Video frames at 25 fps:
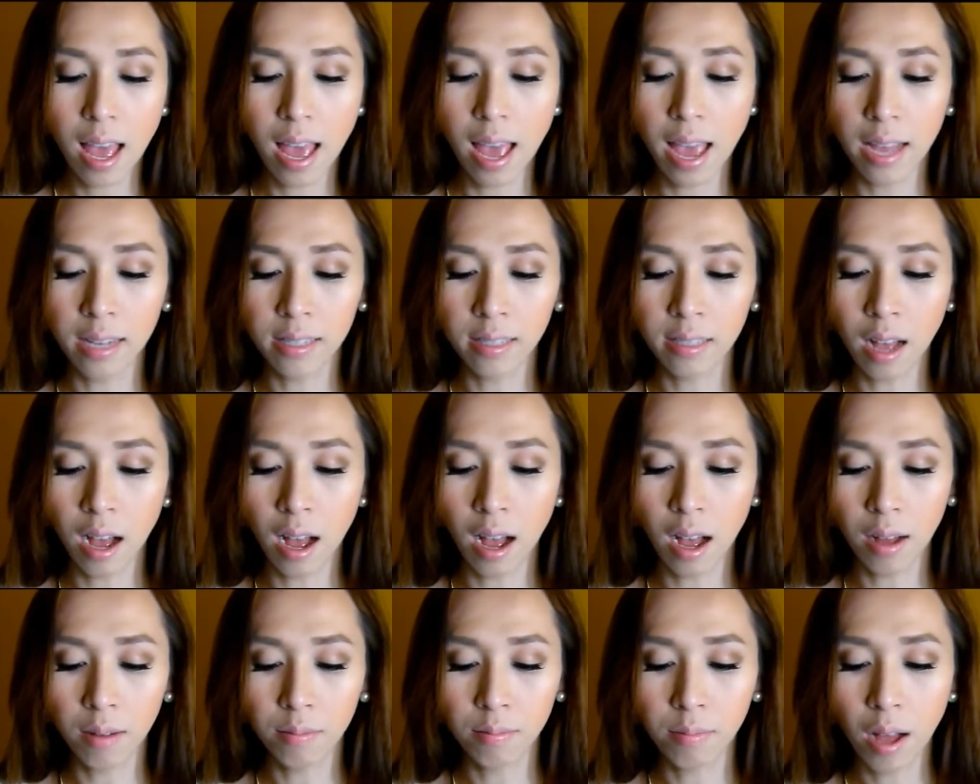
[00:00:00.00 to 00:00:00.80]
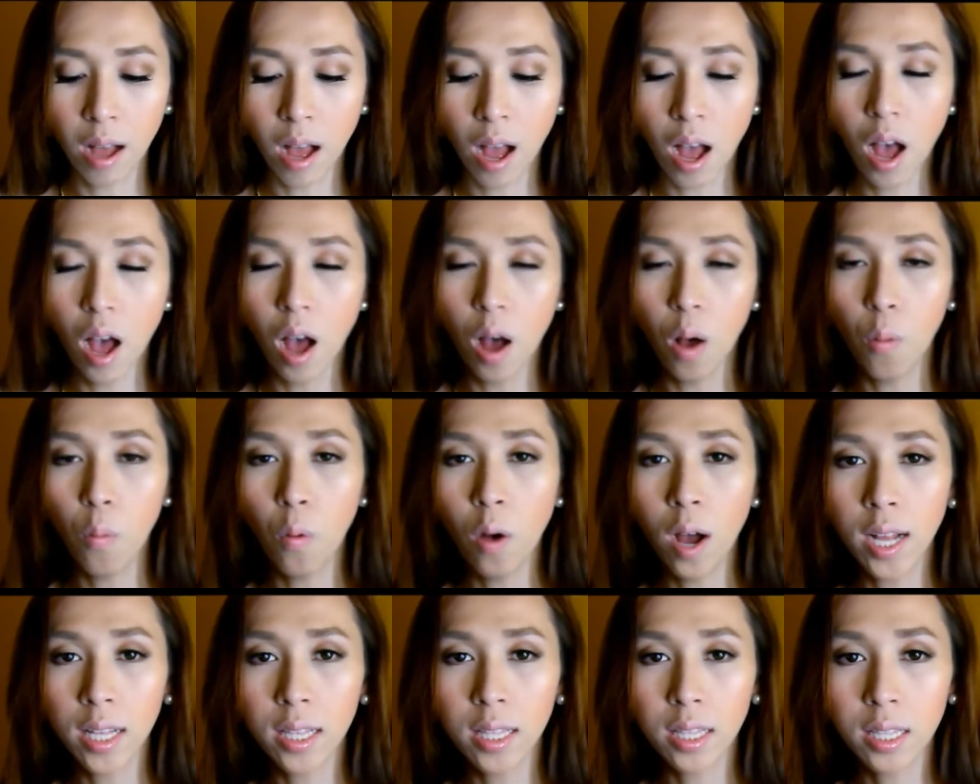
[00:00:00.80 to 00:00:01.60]
And
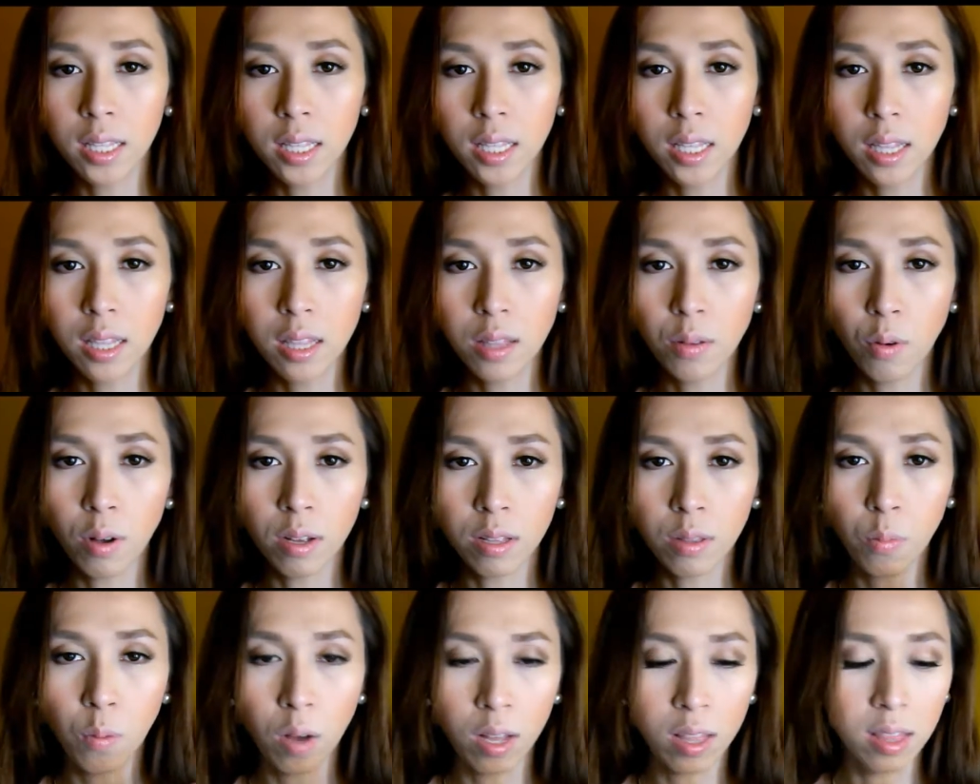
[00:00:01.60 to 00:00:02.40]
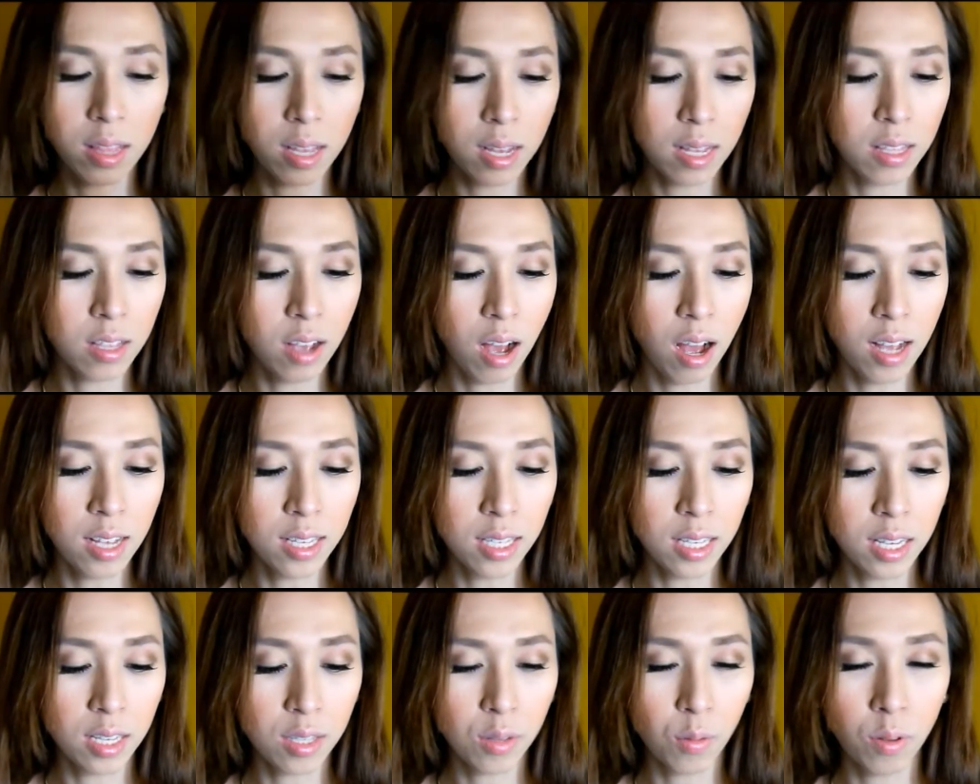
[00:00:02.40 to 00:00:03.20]
what it
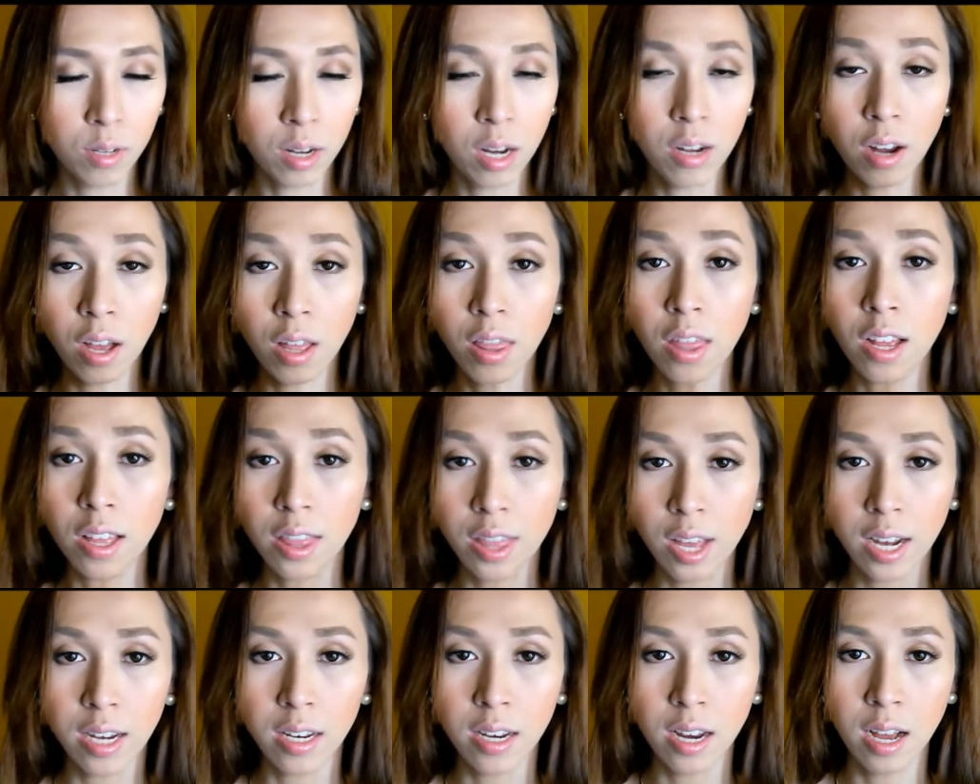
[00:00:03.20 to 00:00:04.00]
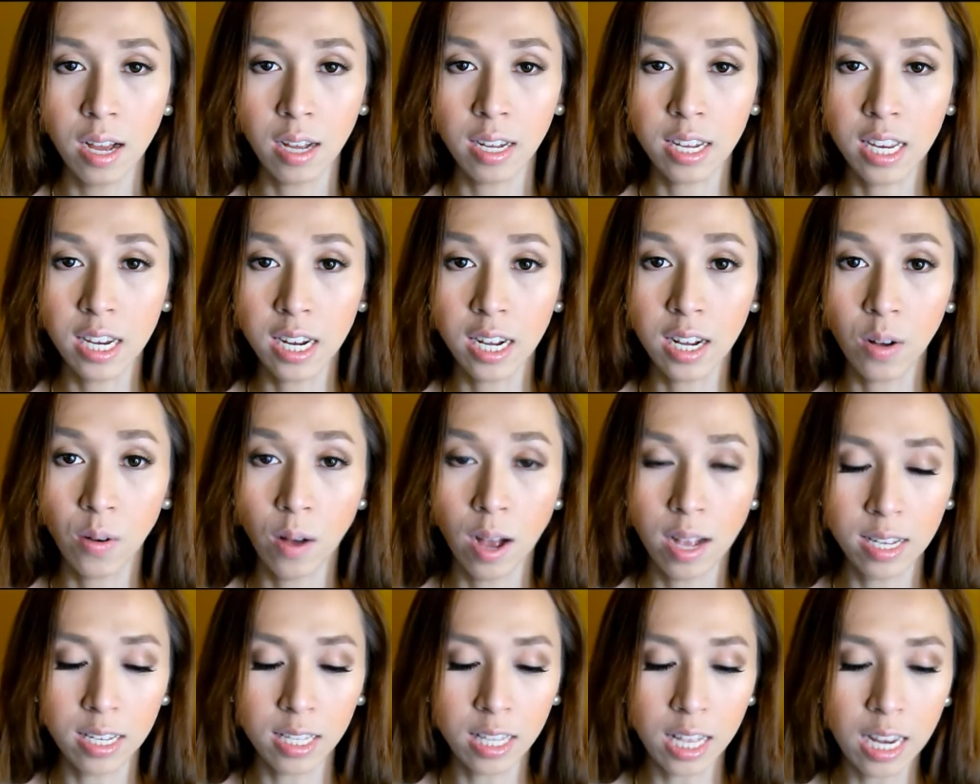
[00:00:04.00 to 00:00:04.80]
does is, what another thing na
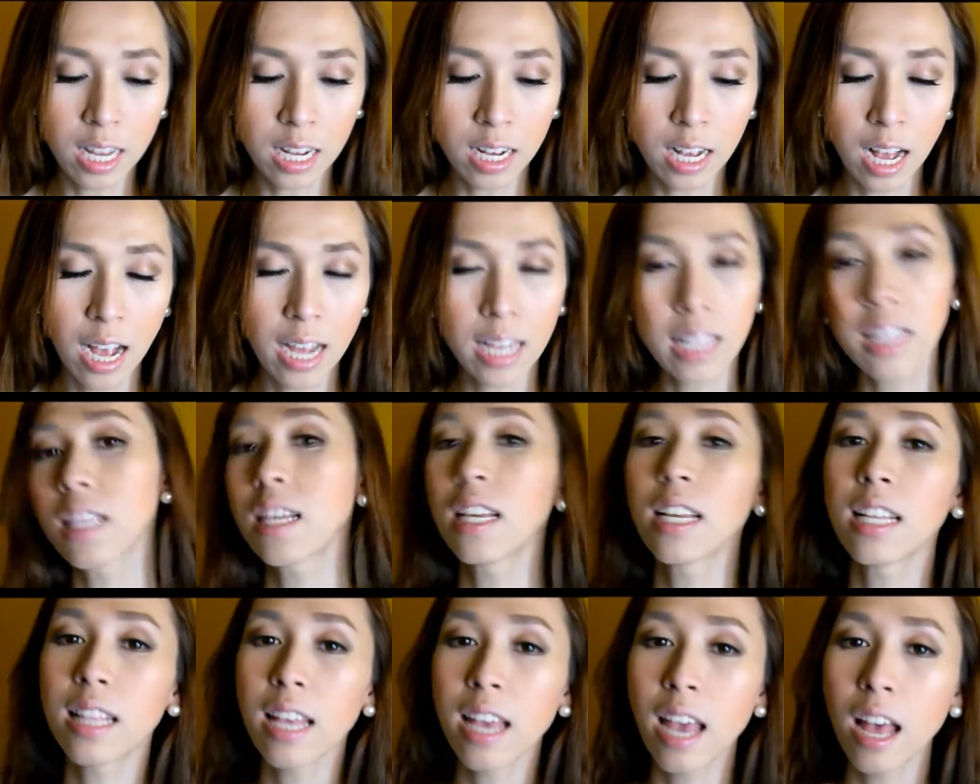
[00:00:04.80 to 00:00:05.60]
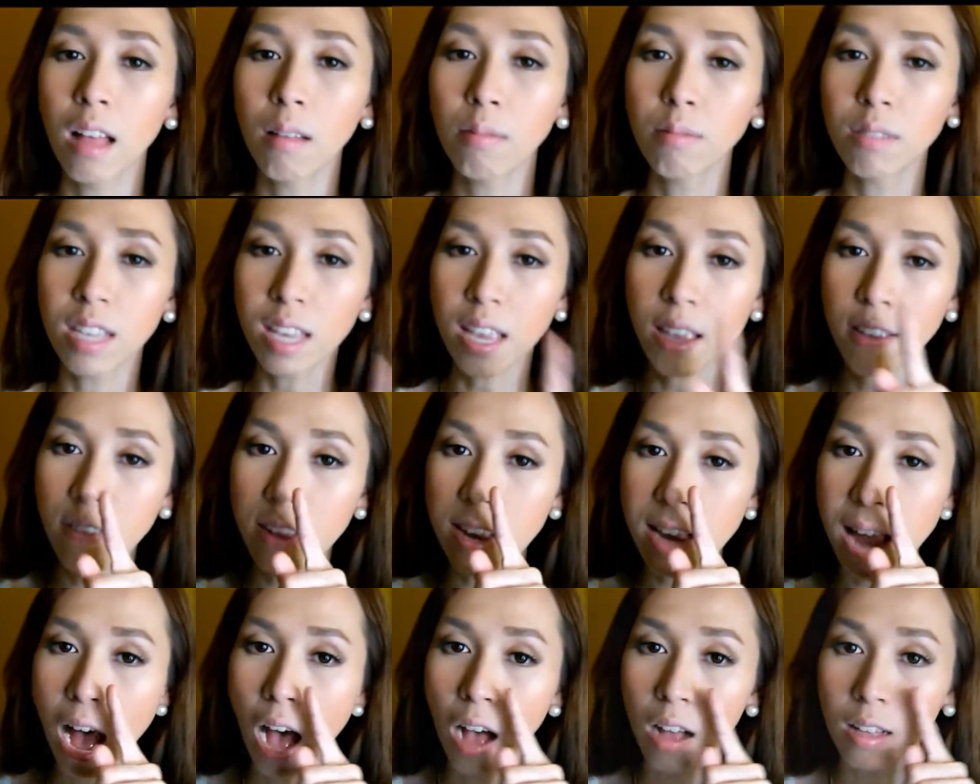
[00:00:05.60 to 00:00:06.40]
ginagawa niya talaga, it helps
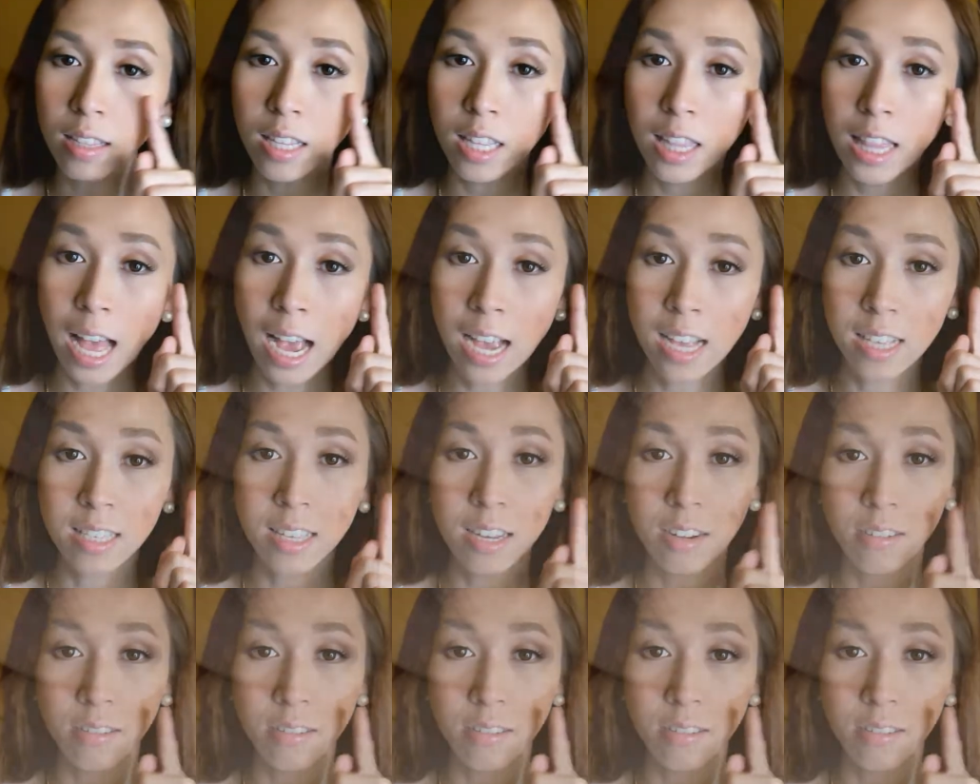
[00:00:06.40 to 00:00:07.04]
even out the lines and